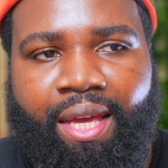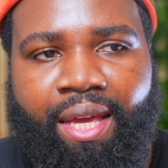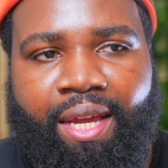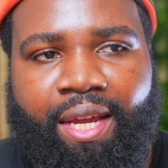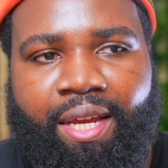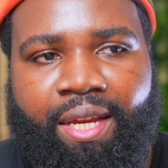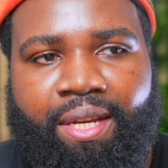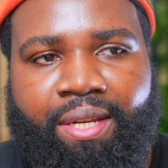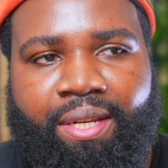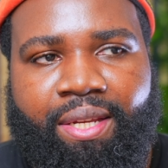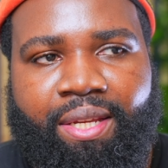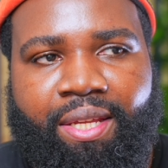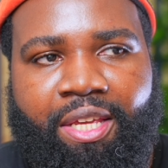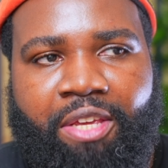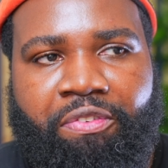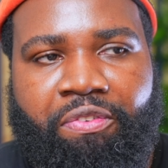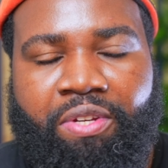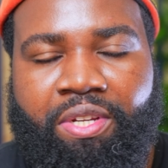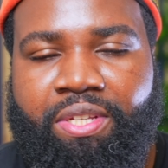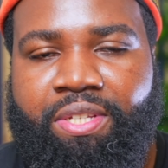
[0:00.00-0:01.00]
And
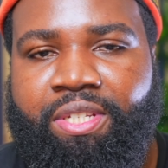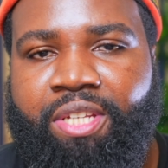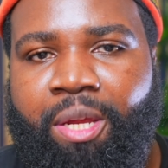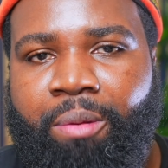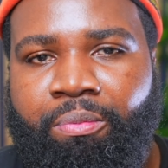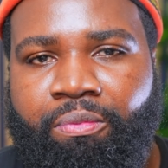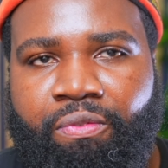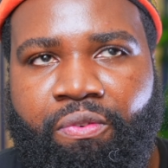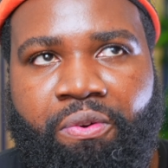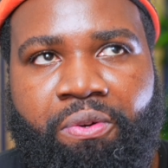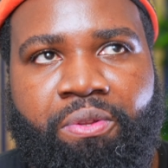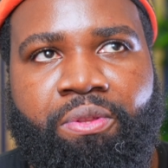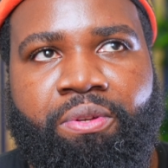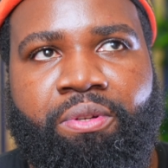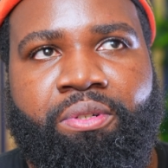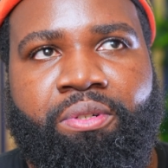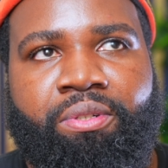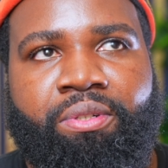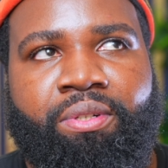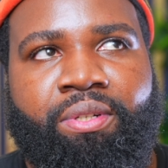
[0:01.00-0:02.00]
even a step
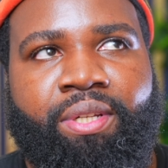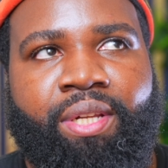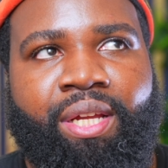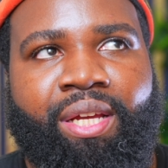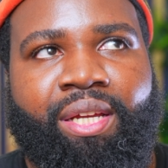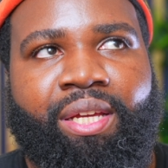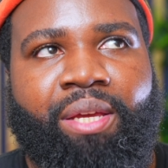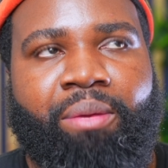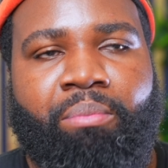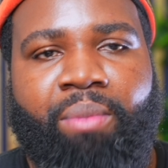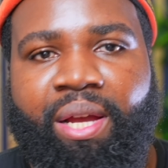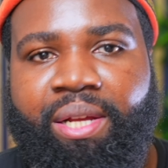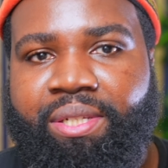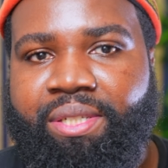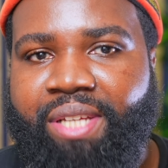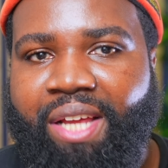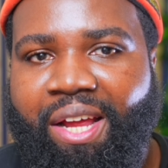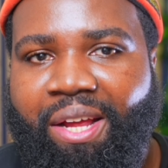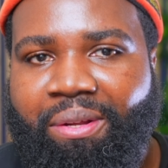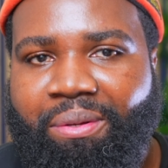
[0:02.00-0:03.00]
further, like it
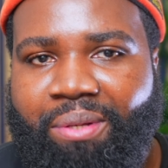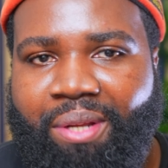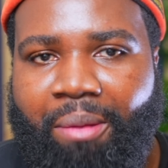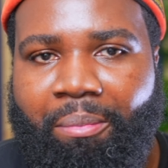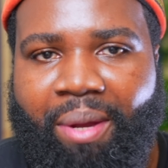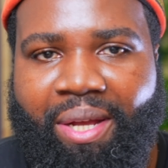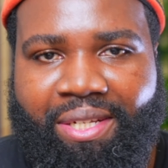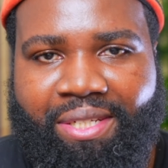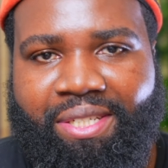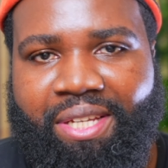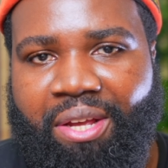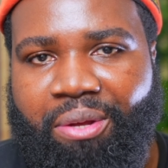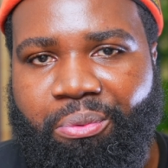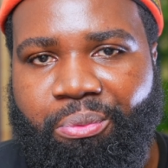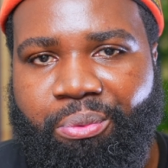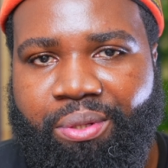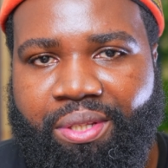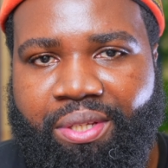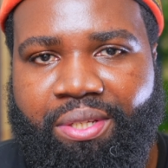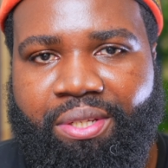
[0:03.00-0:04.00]
might sound, it might
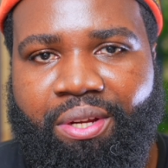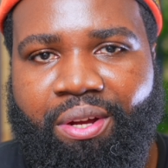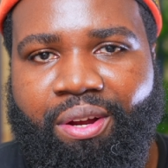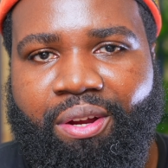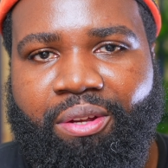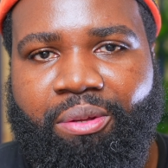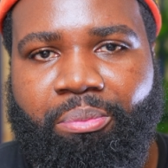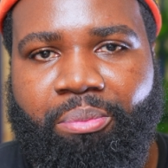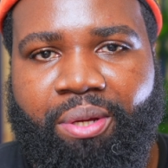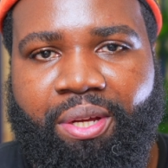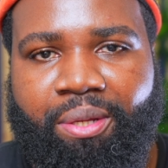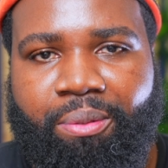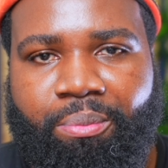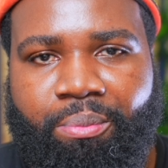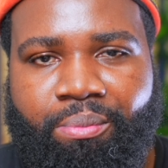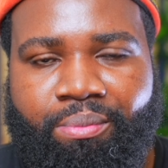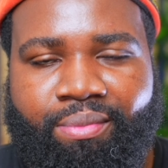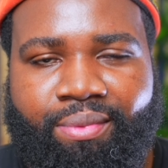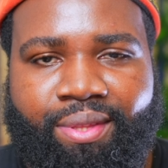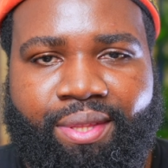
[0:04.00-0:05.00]
sound really dark,
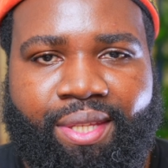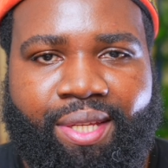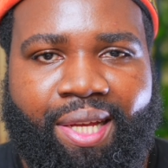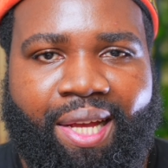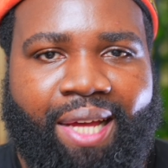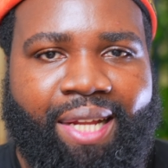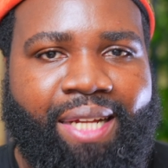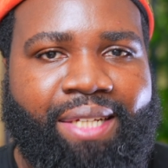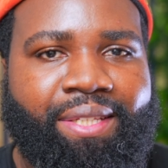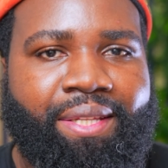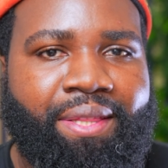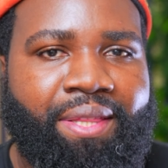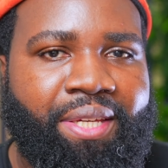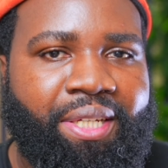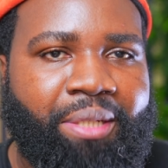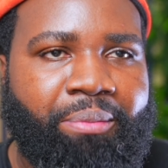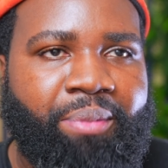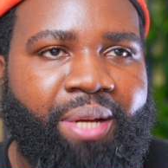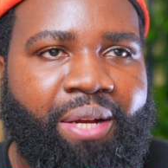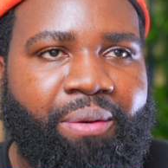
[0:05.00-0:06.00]
but I like to
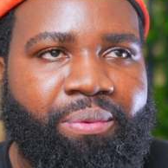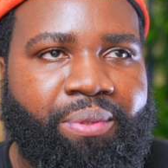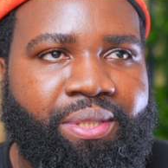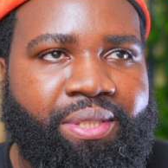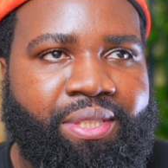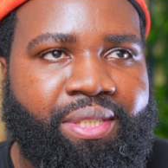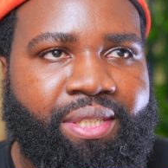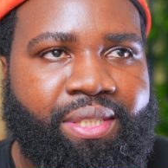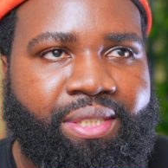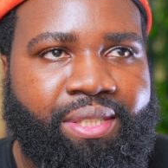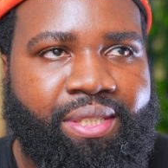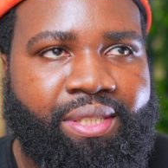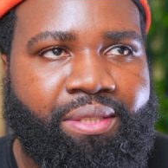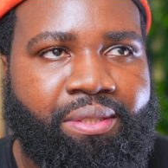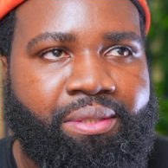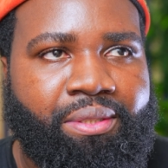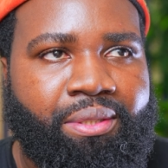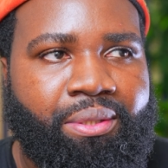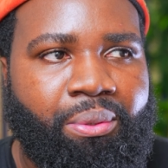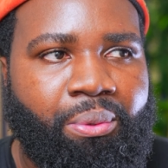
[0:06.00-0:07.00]
think about
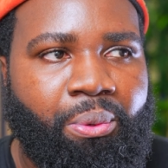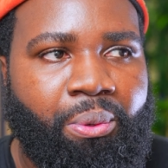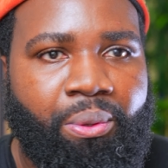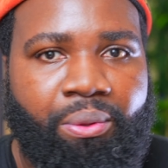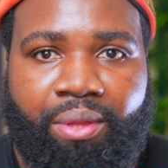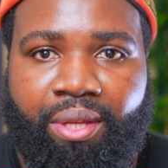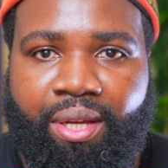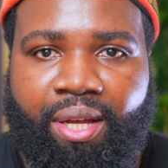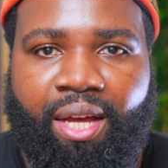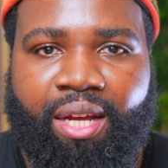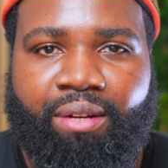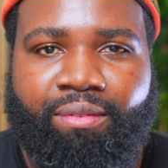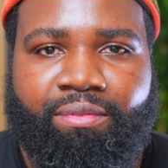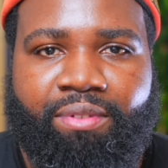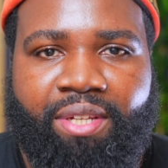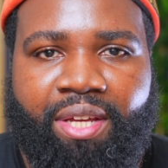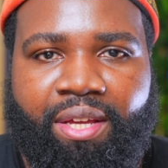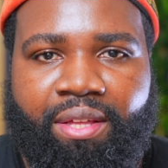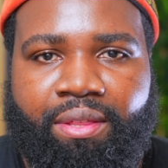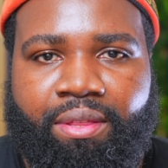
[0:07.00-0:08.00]
resistance or the god
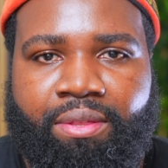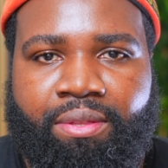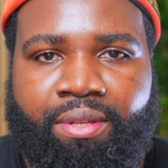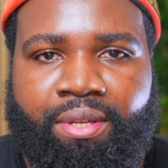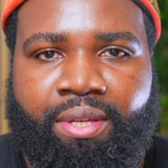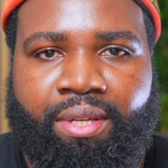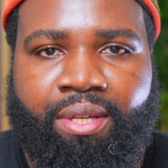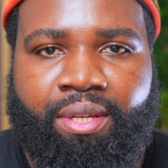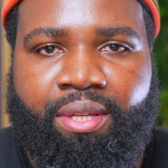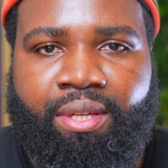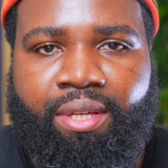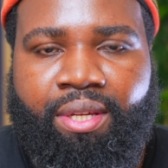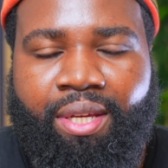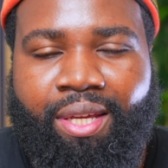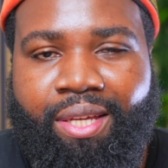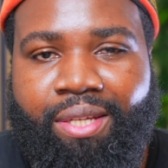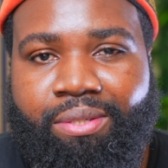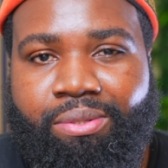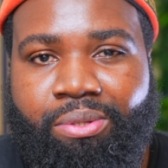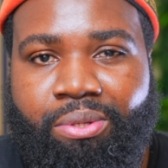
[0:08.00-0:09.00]
of death
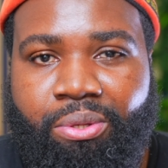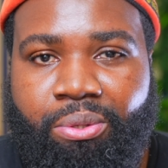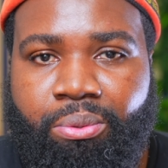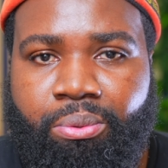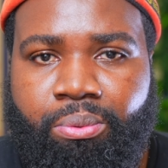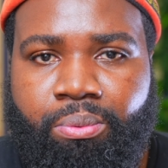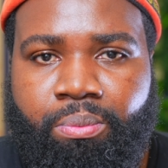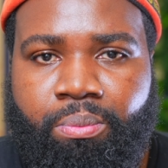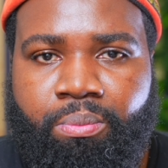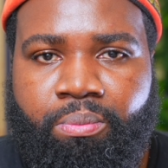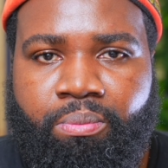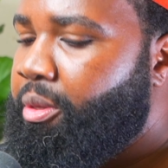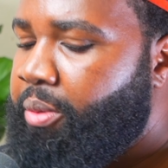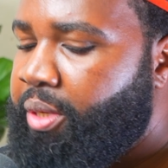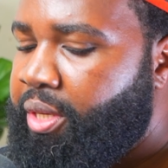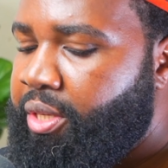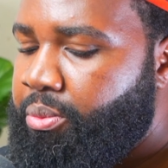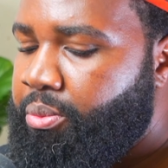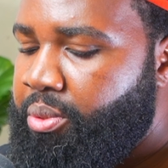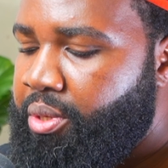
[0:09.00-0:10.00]
as you,
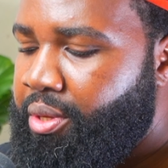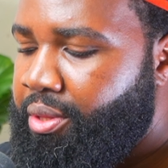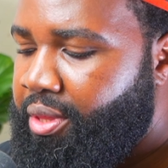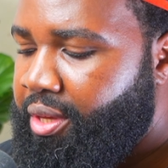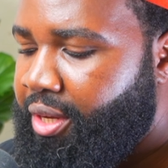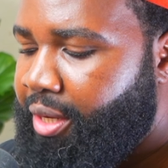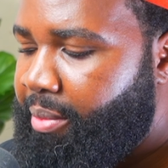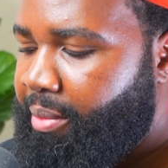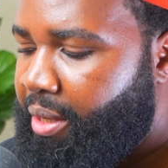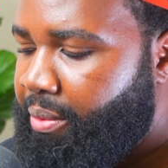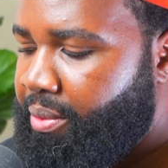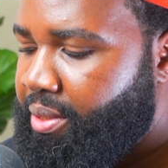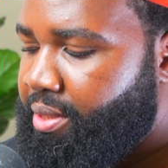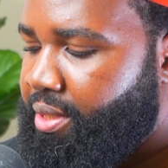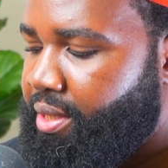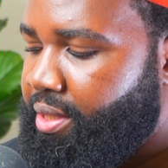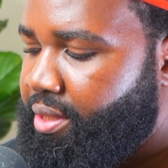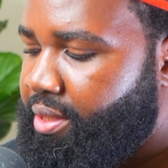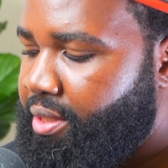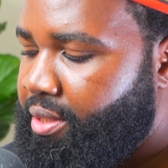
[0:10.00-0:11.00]
because when you think about
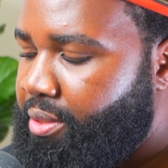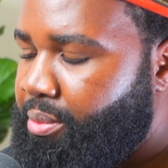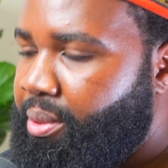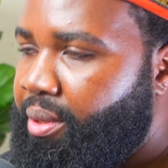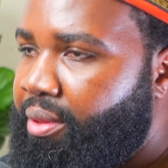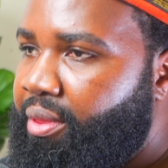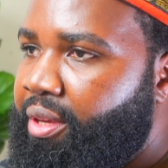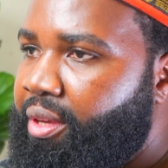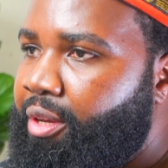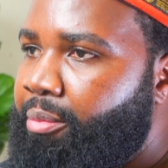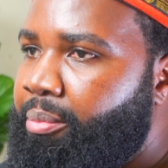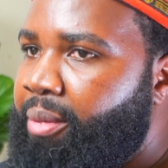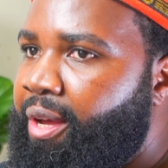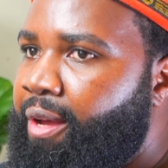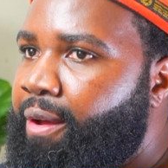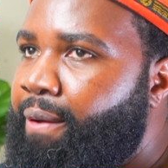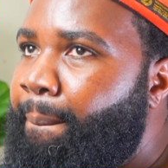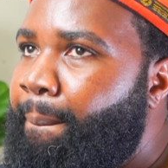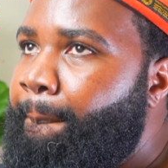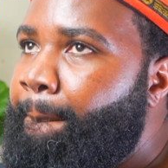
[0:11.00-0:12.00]
resistance, when you think
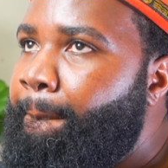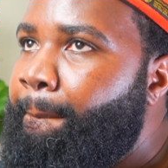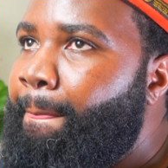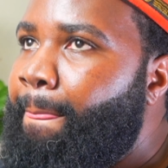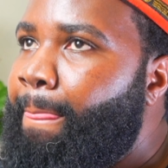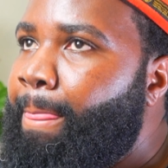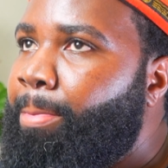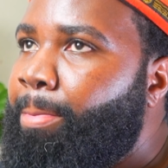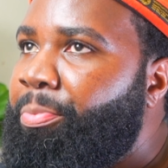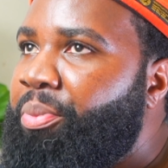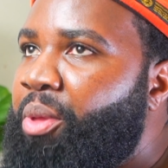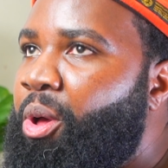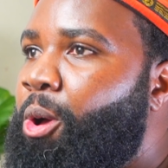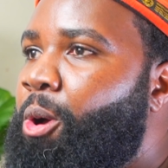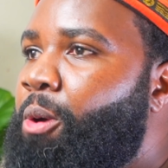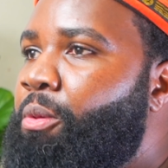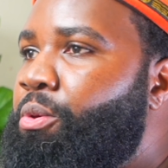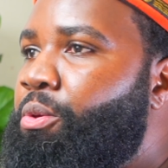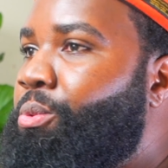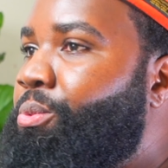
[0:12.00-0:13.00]
about
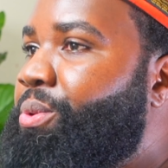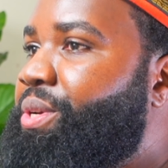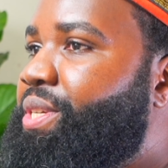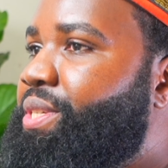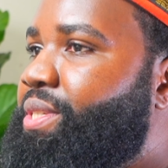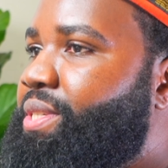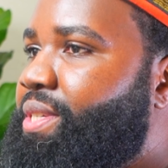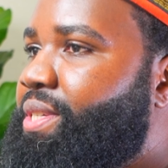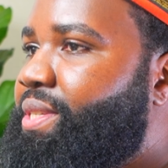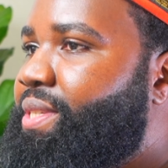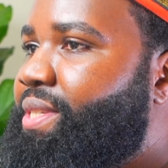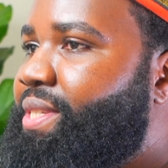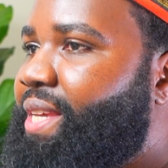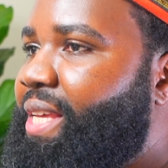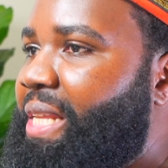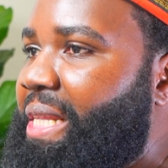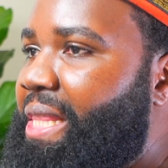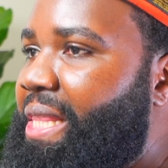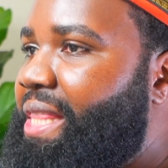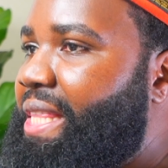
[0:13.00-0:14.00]
all the reasons
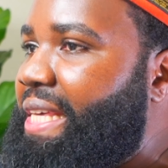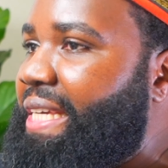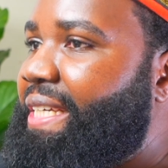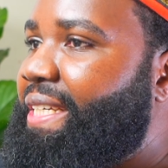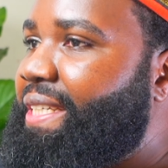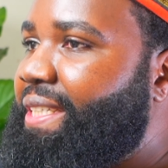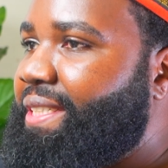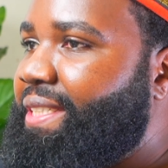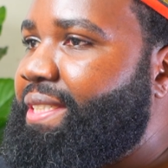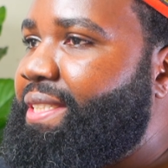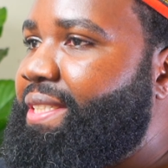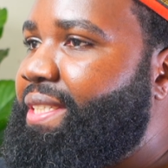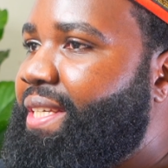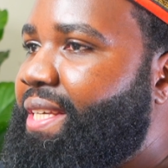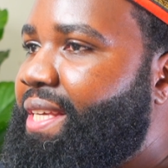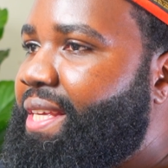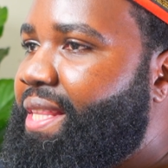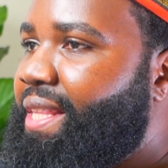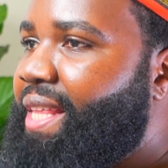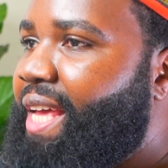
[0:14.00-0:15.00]
and things
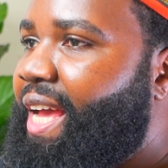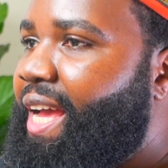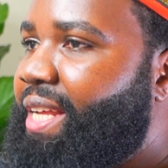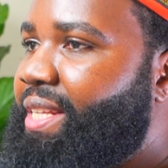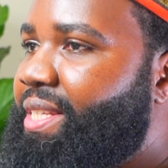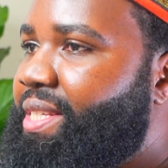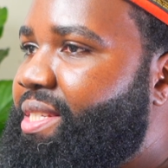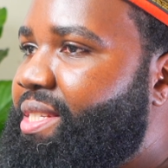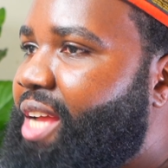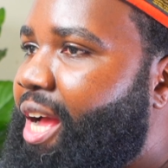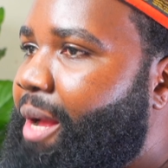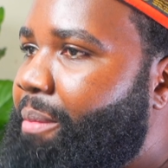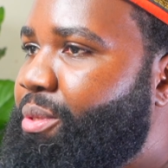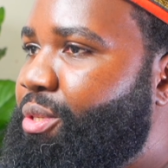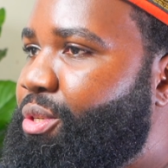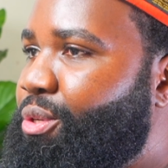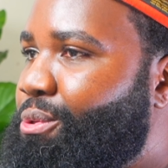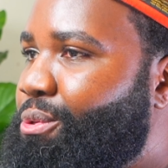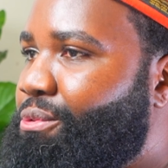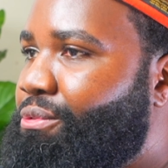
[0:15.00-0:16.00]
that stops
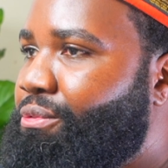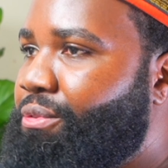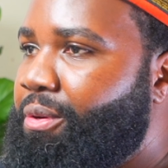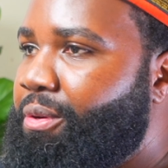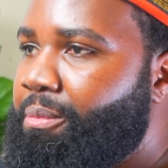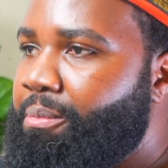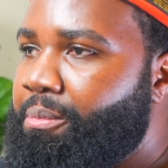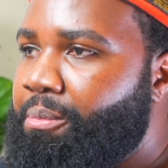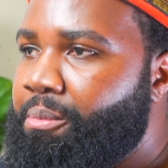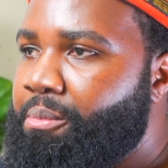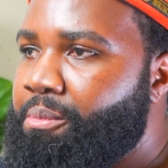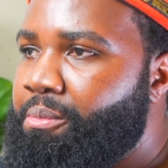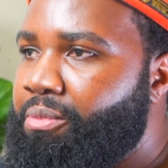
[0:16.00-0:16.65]
you from,